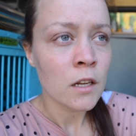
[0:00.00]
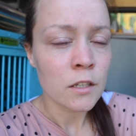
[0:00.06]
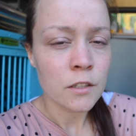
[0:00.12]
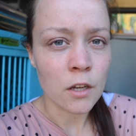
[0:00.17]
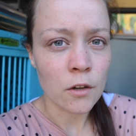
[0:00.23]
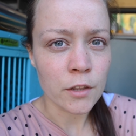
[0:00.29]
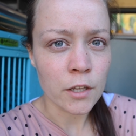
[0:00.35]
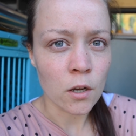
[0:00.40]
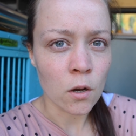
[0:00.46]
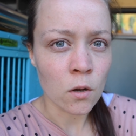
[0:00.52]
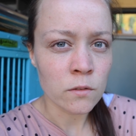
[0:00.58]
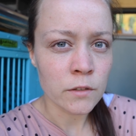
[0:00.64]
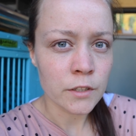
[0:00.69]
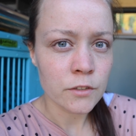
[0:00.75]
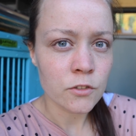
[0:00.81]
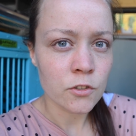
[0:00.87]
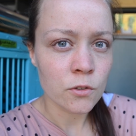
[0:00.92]
Now the
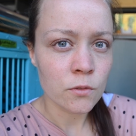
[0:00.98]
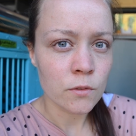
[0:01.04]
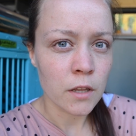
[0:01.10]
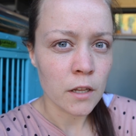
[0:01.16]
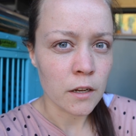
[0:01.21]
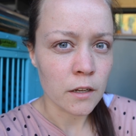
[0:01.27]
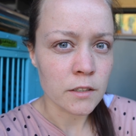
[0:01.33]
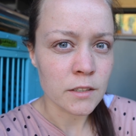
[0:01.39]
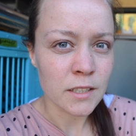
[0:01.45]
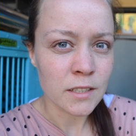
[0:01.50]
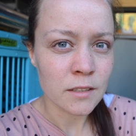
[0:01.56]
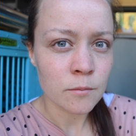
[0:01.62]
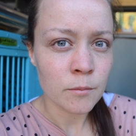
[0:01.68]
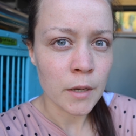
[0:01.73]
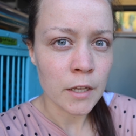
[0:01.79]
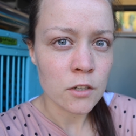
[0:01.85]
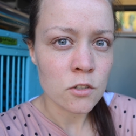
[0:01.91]
only two that I
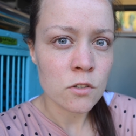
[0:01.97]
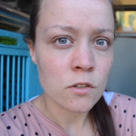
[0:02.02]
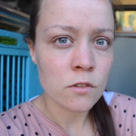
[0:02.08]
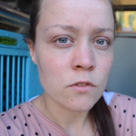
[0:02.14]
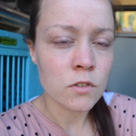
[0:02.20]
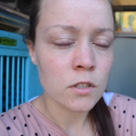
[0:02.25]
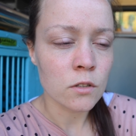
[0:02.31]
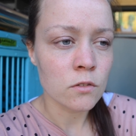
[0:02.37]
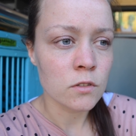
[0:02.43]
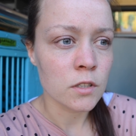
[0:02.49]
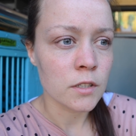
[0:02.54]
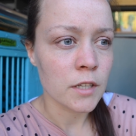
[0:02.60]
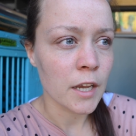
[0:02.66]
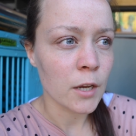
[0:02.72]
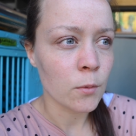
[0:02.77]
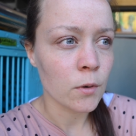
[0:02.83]
didn't manage to seal today